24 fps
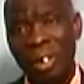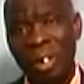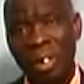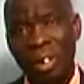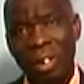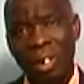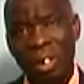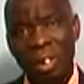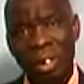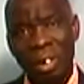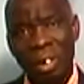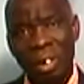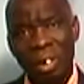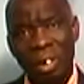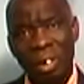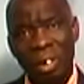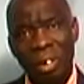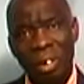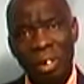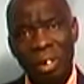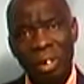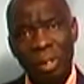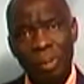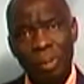
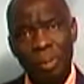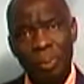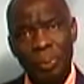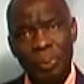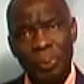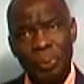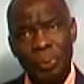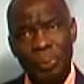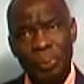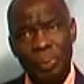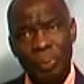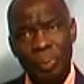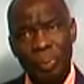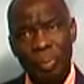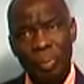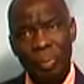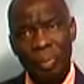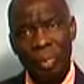Nothing is said.